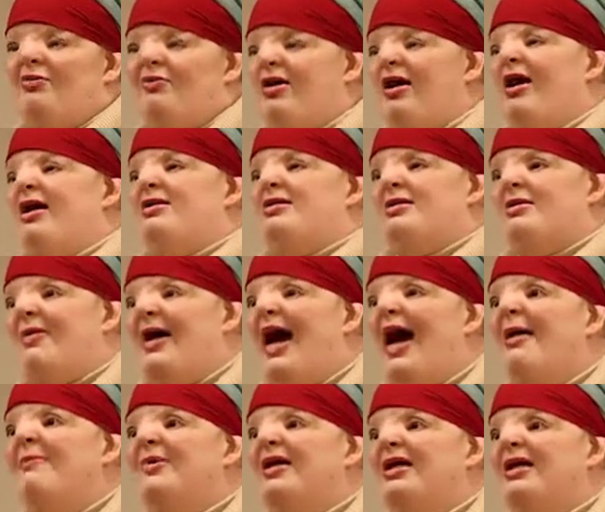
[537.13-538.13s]
what ends up
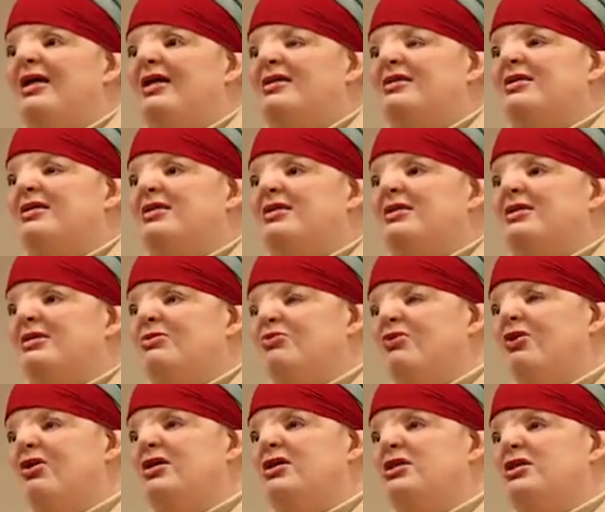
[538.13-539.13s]
happening is it's
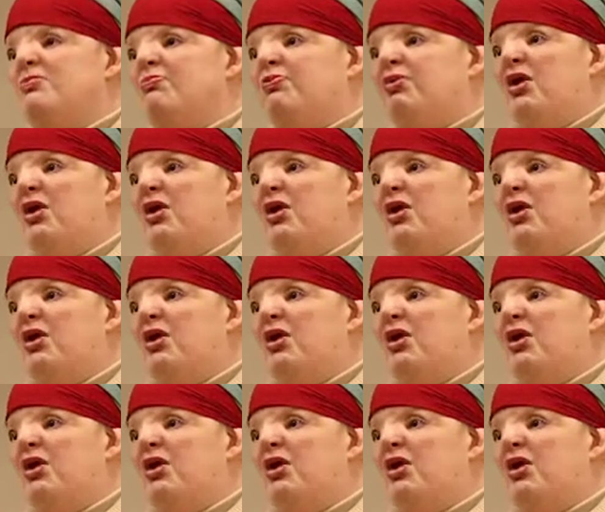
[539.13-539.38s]
really just